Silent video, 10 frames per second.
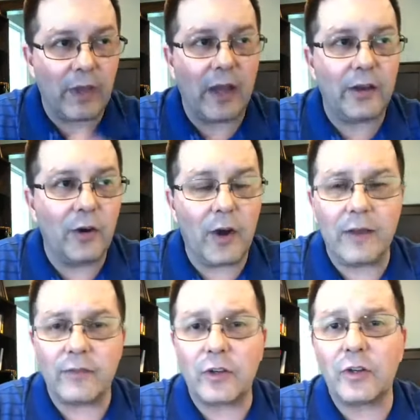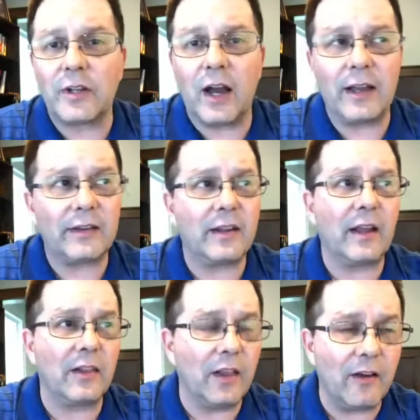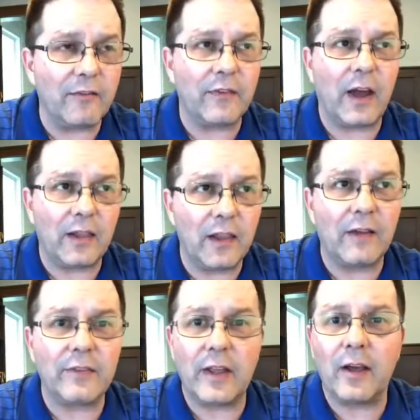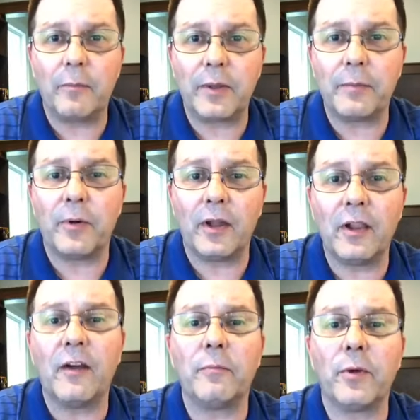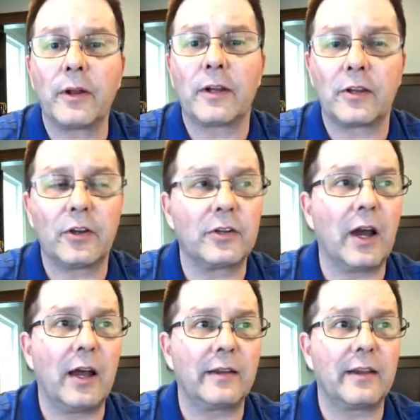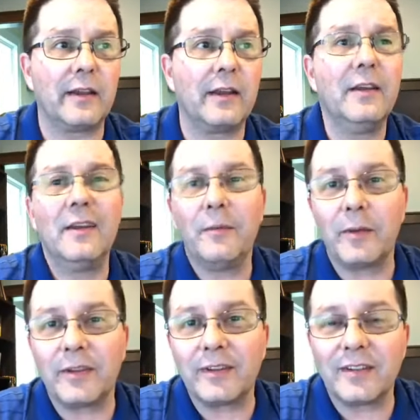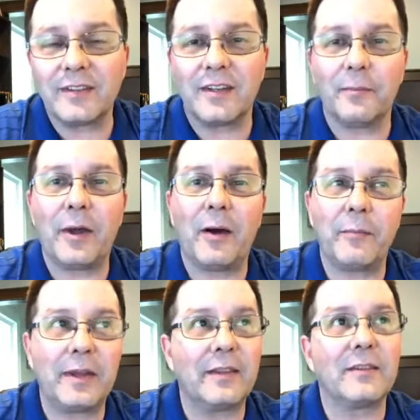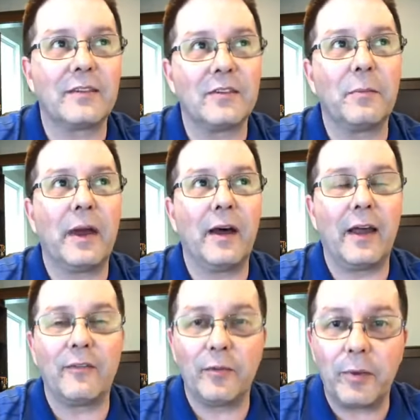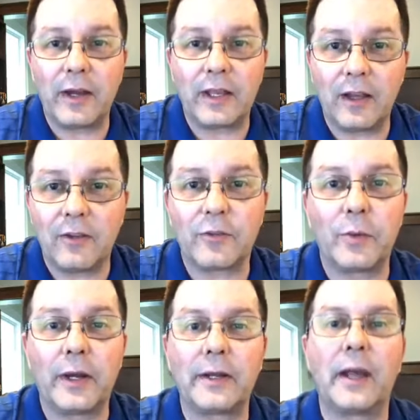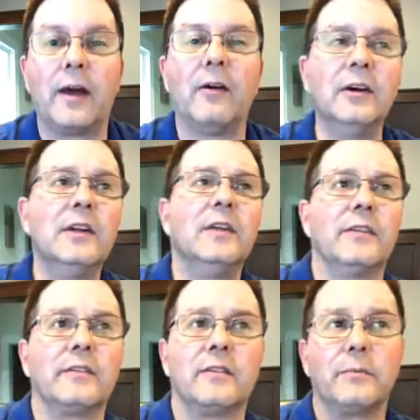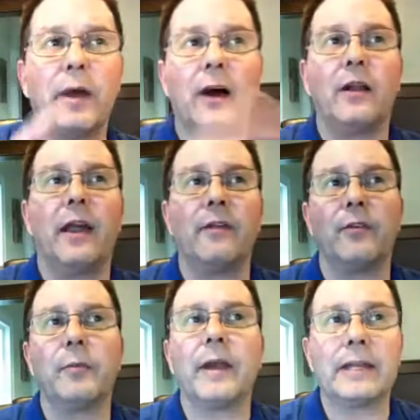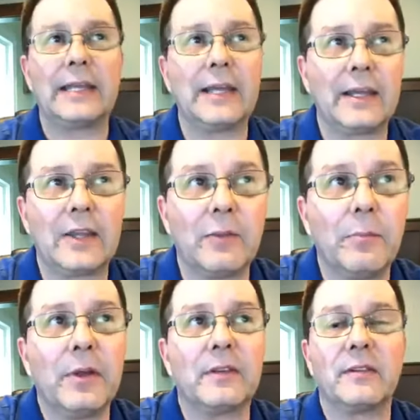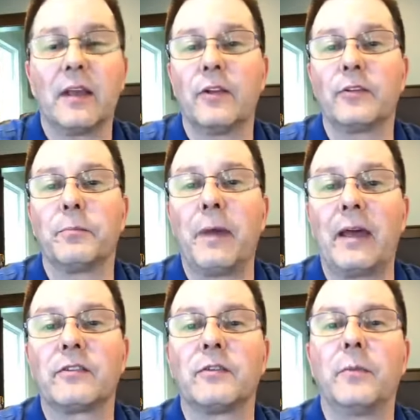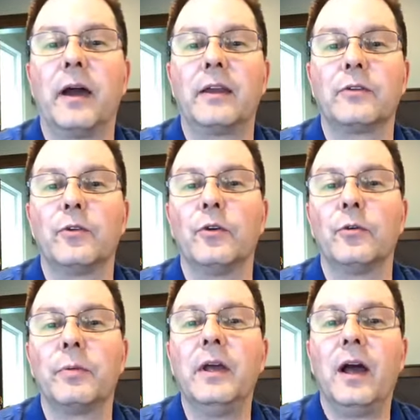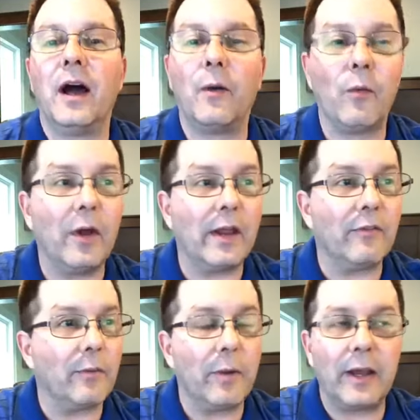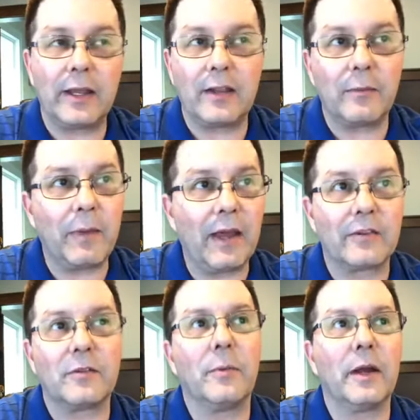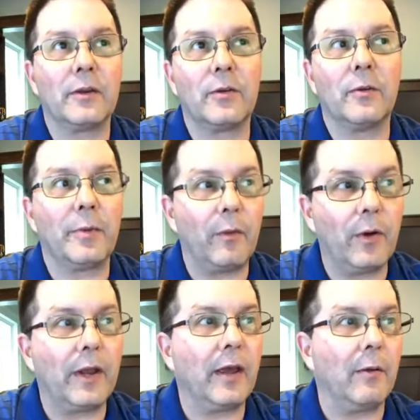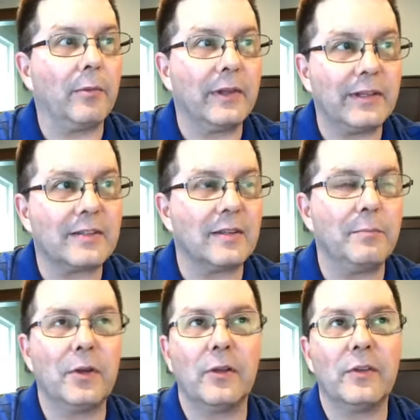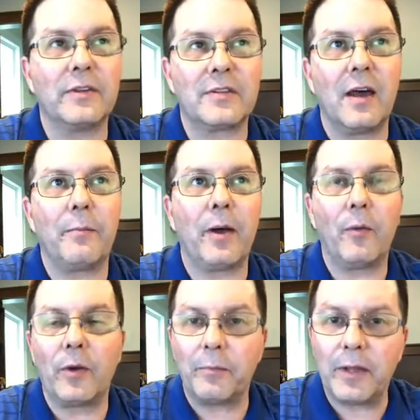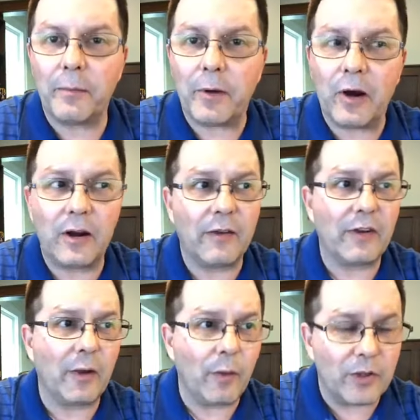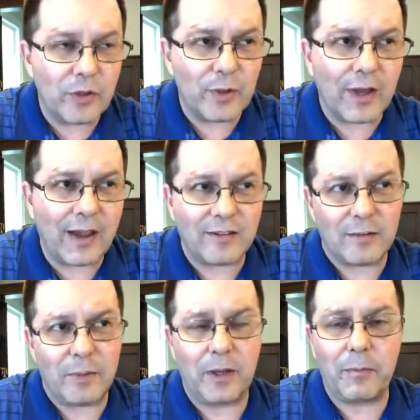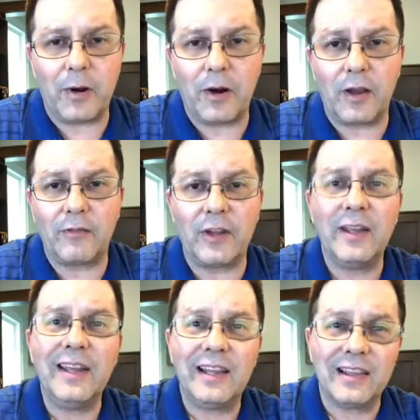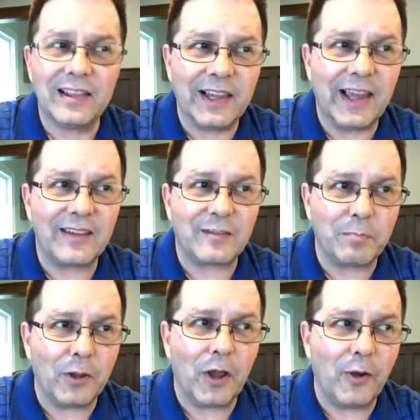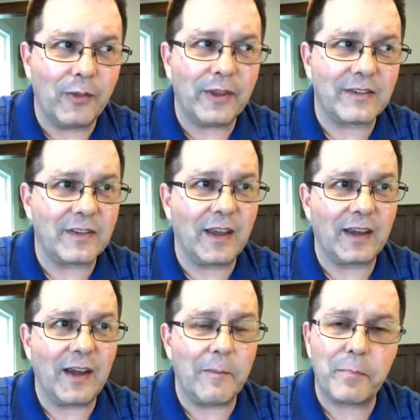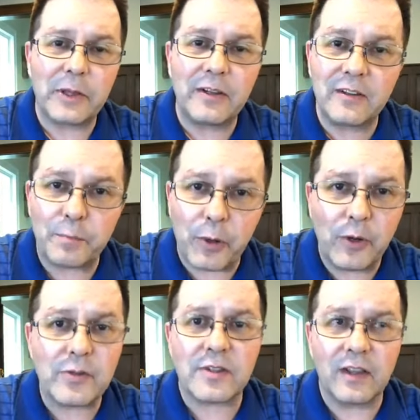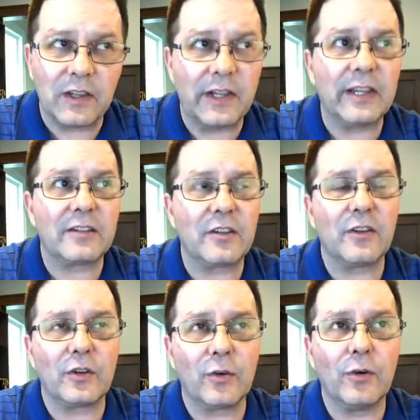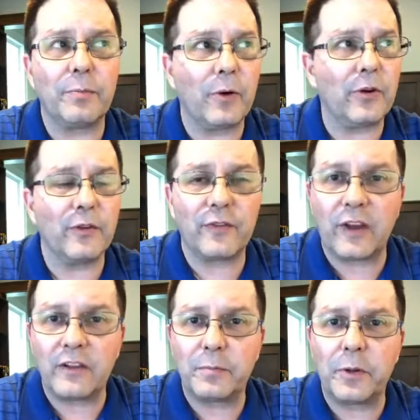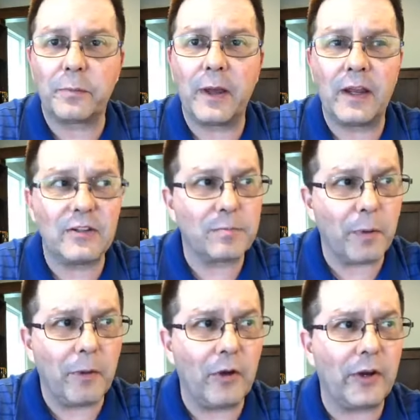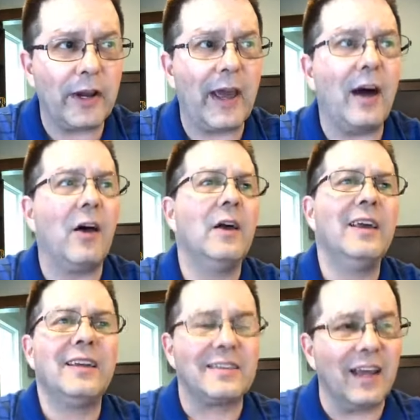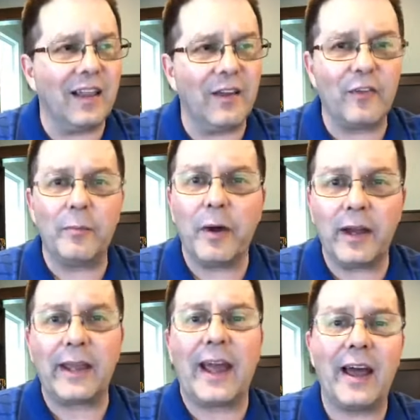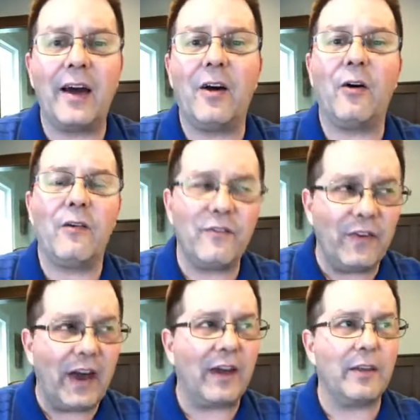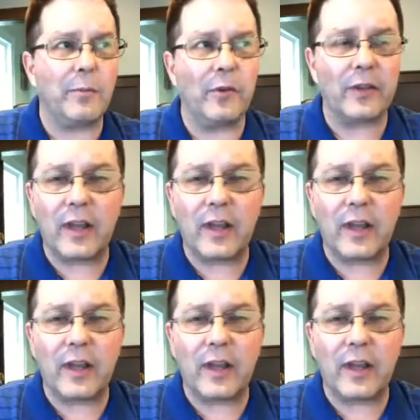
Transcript: I know I have good content. I love to help people. I love bringing good content, but this isn't about me. This is about everybody else right now. This is about everybody getting in the Big Sellers Mastermind Group. I want everybody in the mastermind group. I want to help Lisa build this up. I want to be a part of it. I want you guys to be a part of it. Let's blow this thing up. Please post the link to the group on your Facebook page. Promote it out. Tell everybody how valuable the